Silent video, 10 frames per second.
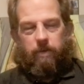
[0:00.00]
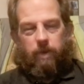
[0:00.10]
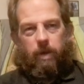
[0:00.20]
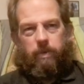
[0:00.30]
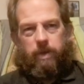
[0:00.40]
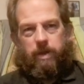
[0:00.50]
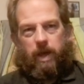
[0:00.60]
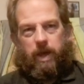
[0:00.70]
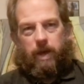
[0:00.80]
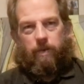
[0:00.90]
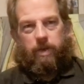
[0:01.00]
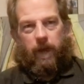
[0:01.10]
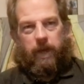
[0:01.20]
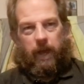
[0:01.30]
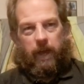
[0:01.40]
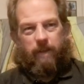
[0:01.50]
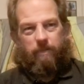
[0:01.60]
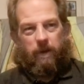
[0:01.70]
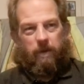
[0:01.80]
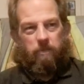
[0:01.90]
well, I wouldn't say irritating,
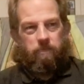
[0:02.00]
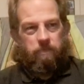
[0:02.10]
but